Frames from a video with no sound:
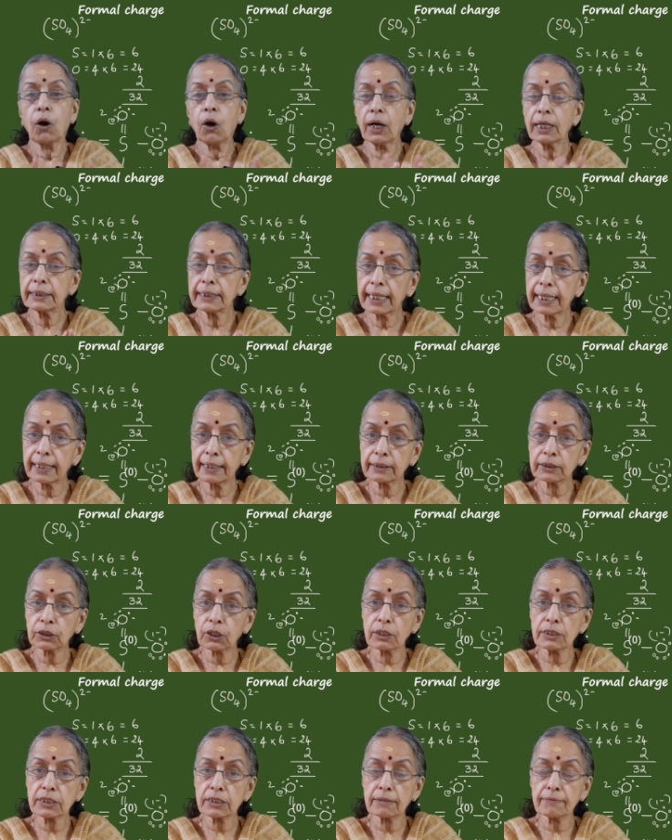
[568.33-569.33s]
all the
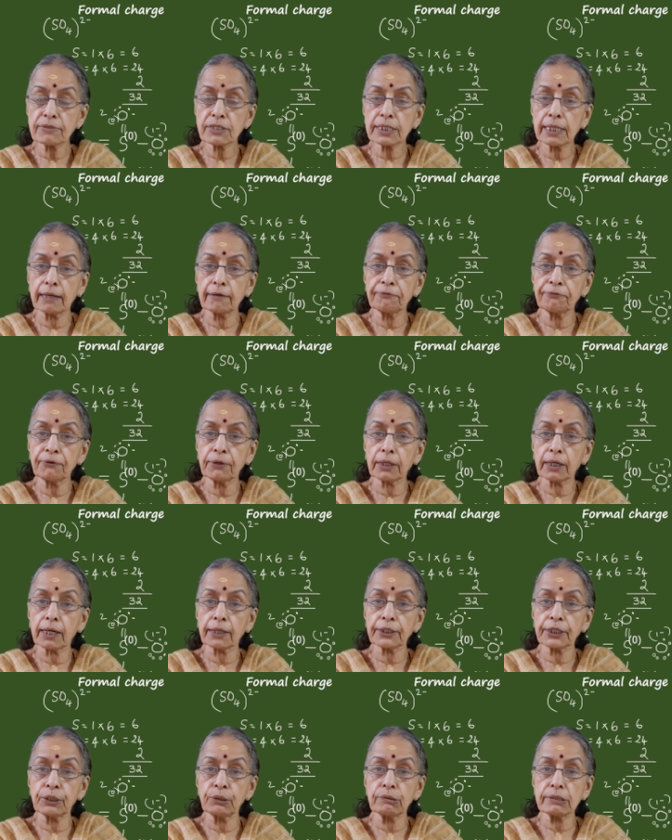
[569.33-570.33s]
electrons of sulfur
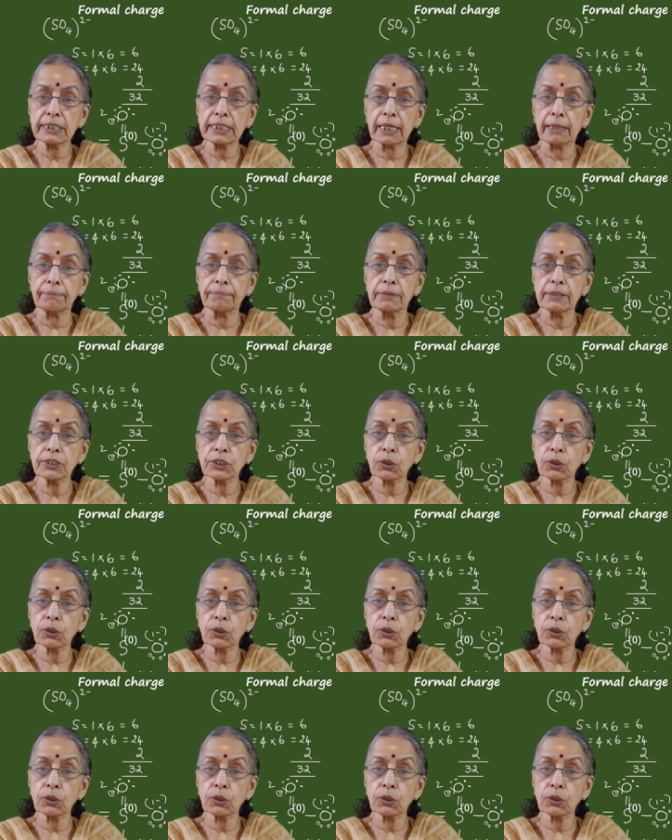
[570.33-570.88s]
are used up.